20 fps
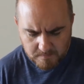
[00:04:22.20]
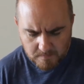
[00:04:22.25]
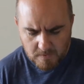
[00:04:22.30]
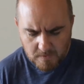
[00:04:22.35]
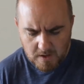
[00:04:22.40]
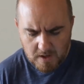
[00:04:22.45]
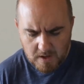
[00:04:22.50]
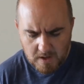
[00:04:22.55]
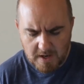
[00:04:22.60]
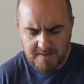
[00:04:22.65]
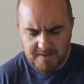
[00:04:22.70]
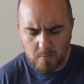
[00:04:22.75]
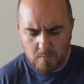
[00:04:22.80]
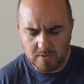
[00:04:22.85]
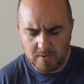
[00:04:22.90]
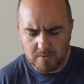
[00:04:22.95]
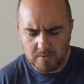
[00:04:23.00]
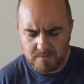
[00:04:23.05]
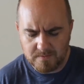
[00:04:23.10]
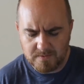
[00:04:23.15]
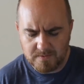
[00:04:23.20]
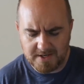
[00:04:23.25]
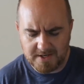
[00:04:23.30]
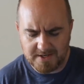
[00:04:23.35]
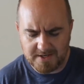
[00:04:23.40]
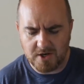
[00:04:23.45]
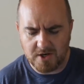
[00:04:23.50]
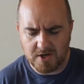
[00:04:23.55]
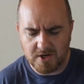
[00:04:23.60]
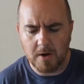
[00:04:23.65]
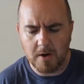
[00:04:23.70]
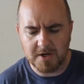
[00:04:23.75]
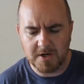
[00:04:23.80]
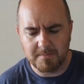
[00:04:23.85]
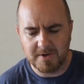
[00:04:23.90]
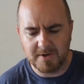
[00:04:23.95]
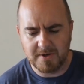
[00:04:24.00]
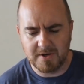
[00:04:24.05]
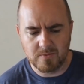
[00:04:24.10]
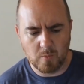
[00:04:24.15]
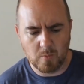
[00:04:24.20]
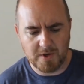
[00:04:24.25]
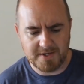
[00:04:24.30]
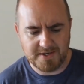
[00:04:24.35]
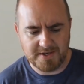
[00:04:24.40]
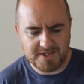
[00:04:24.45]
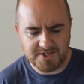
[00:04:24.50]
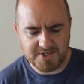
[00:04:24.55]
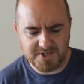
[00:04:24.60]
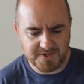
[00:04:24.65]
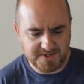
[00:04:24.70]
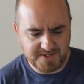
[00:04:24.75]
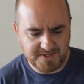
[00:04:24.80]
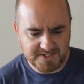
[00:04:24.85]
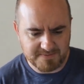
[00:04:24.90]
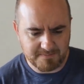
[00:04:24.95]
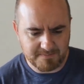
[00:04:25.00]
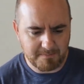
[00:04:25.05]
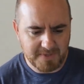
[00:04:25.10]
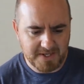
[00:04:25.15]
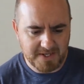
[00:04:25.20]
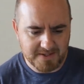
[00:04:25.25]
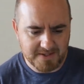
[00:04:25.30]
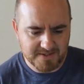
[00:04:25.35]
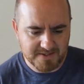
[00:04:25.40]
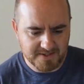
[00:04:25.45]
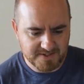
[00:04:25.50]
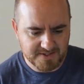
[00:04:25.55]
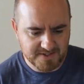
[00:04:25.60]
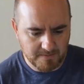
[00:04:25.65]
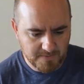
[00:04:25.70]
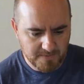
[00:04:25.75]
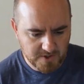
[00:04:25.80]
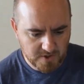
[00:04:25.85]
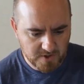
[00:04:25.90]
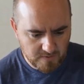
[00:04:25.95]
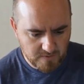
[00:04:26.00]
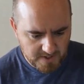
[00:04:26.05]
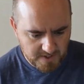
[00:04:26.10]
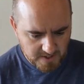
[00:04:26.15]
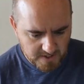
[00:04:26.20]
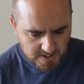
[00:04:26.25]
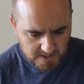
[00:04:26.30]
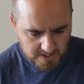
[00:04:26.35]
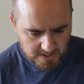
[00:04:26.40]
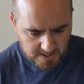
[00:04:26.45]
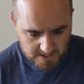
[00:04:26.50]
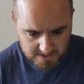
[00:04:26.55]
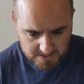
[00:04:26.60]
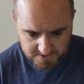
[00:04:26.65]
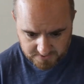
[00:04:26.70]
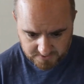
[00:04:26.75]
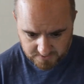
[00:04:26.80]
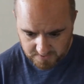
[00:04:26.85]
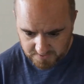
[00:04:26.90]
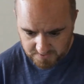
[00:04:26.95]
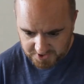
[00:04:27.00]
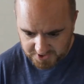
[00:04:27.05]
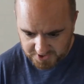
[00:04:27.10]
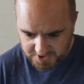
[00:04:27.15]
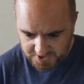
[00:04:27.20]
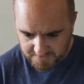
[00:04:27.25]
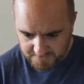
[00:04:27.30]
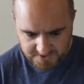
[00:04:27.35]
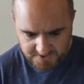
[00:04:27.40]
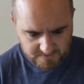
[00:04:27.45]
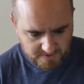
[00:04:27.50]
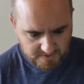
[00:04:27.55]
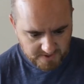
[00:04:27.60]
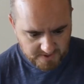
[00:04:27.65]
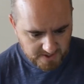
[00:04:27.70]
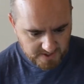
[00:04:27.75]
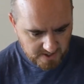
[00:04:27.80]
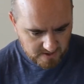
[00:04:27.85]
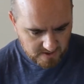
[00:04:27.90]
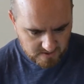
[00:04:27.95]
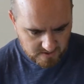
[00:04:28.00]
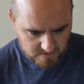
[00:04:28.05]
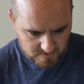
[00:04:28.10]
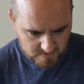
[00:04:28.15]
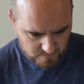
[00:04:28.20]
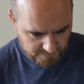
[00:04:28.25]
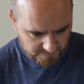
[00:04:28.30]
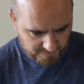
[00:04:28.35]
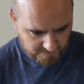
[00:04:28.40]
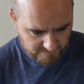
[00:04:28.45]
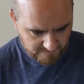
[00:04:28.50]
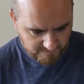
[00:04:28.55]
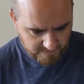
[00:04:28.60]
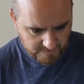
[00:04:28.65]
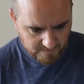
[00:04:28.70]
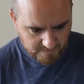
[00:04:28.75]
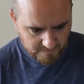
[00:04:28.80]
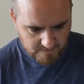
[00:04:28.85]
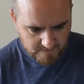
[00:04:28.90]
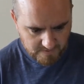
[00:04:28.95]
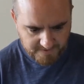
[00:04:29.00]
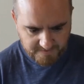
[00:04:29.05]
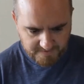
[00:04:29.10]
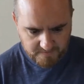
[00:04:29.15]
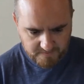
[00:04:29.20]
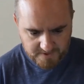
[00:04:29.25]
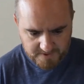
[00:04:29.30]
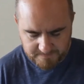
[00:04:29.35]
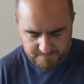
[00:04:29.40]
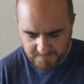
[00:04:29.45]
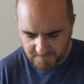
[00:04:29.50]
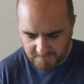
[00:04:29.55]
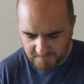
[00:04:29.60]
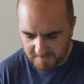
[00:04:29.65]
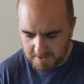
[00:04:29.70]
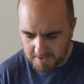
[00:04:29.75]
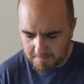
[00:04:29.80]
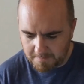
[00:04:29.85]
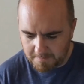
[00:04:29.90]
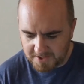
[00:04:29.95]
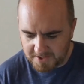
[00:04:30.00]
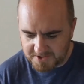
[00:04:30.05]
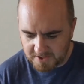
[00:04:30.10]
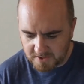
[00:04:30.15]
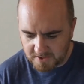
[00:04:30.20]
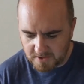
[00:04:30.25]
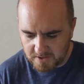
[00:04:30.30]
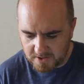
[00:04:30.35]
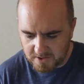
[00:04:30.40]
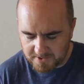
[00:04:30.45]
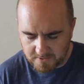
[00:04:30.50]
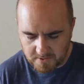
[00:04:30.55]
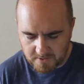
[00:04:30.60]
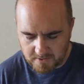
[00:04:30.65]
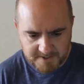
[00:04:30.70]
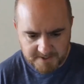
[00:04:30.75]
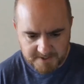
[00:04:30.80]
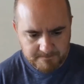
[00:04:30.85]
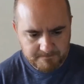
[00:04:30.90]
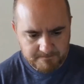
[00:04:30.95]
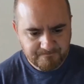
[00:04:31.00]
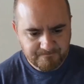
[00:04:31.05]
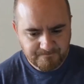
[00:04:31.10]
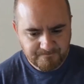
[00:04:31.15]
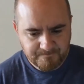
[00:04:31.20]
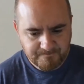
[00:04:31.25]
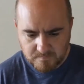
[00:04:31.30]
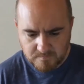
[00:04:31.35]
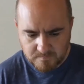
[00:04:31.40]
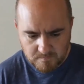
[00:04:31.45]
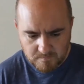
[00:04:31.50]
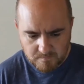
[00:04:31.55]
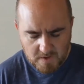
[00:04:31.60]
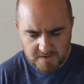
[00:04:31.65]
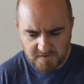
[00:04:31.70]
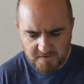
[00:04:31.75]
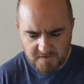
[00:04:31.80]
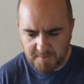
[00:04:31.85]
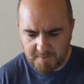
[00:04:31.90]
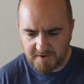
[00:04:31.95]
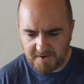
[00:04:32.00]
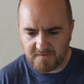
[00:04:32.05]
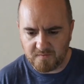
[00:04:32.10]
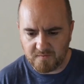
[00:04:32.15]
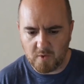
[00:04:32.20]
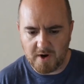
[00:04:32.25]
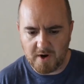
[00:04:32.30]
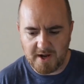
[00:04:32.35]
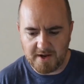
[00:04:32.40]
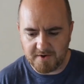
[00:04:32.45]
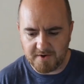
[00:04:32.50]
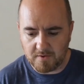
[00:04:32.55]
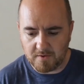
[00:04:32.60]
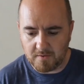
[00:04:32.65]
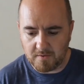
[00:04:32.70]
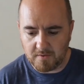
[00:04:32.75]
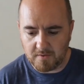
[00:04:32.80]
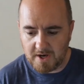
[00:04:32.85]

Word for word: and then we'll kind of talk about what each of these means to some degree. So I'll share the screen here. Once I find the right screen, there's going to be a bunch of clutter on it, just because of where I had to grab this